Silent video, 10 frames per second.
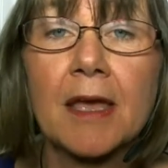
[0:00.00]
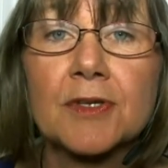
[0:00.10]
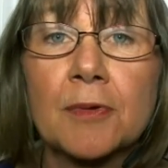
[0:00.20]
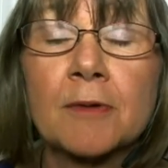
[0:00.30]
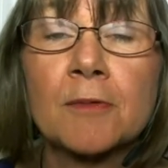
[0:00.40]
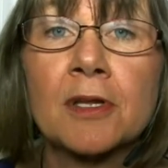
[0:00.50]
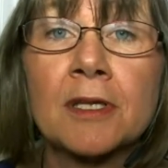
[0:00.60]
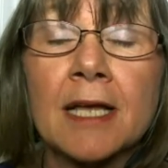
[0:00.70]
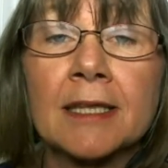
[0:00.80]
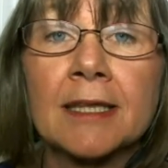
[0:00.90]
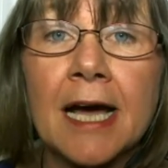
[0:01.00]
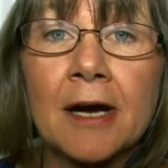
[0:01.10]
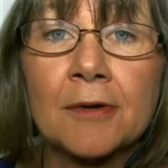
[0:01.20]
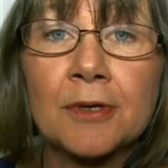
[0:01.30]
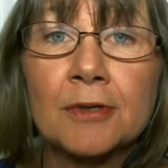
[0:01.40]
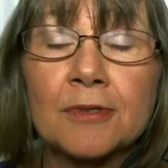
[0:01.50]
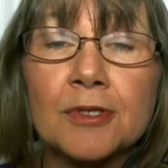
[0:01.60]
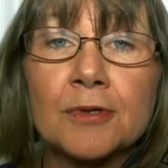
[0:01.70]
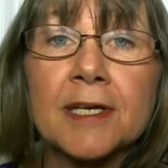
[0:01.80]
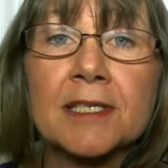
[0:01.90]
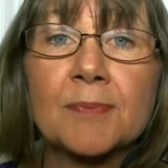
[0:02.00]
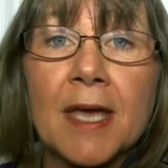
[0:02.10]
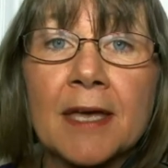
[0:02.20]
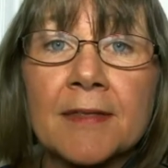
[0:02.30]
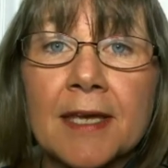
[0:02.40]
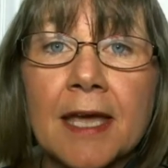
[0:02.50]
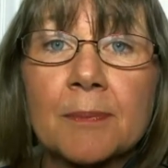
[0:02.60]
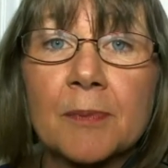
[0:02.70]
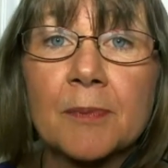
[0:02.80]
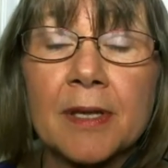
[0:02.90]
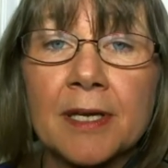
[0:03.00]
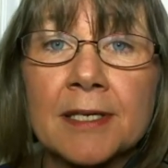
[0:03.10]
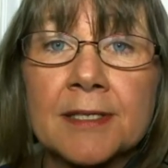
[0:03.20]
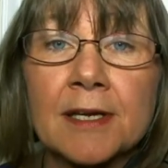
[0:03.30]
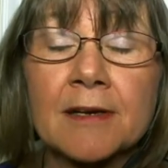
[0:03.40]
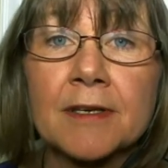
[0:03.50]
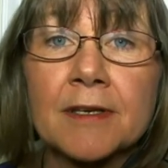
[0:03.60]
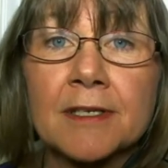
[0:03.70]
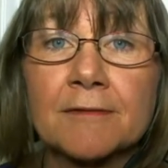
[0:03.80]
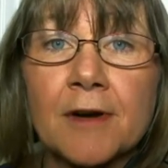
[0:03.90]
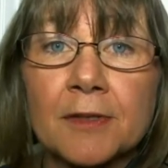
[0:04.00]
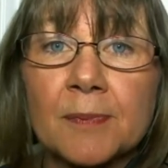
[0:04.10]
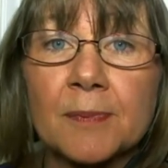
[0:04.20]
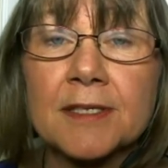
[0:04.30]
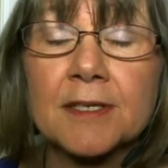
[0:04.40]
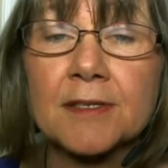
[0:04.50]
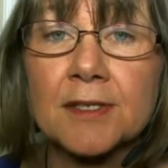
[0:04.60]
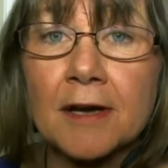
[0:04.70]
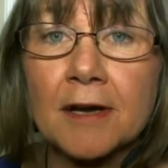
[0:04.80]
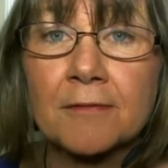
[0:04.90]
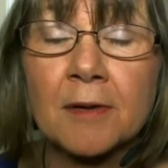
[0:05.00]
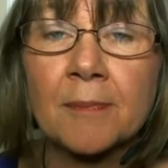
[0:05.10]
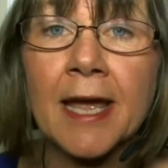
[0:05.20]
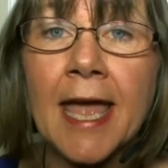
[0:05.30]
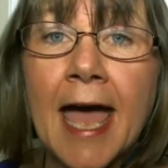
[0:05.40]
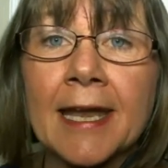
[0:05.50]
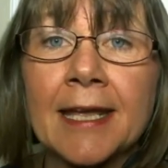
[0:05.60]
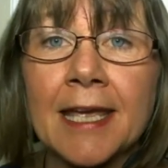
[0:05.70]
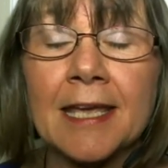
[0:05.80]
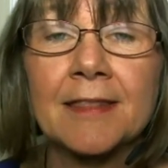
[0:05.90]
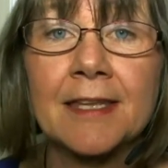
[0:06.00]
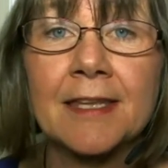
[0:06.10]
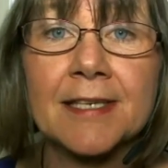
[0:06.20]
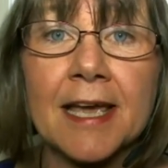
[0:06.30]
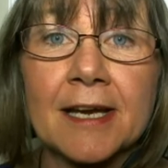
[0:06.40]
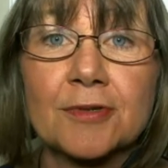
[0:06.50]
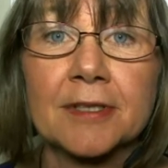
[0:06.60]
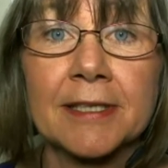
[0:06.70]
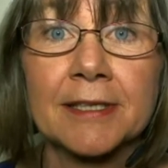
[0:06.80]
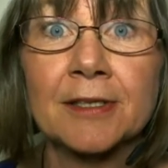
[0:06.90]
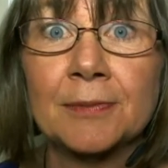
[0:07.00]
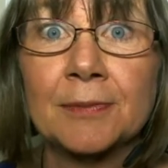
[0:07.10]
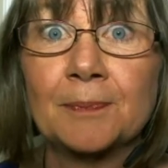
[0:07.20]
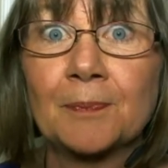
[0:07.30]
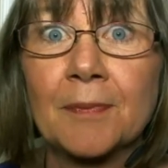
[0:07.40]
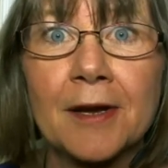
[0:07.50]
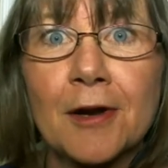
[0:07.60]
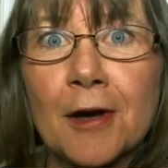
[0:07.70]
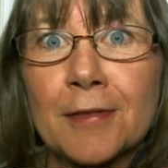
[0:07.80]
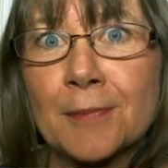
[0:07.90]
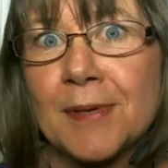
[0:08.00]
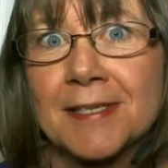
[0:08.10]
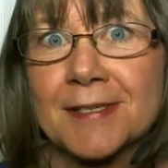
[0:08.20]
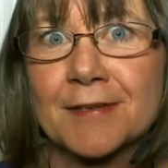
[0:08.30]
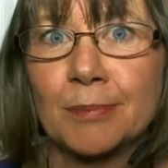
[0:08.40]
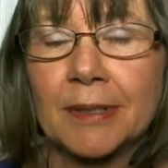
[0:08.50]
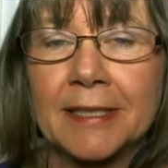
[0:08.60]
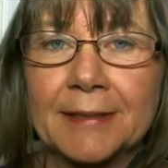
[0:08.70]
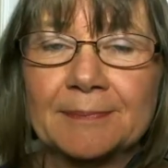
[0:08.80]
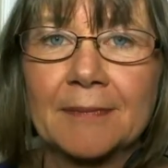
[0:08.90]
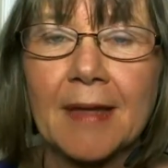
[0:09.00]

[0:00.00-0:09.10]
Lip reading: So it will allow you to expand the capabilities of the default piece of software by adding in these extra little, I call them pieces of bling.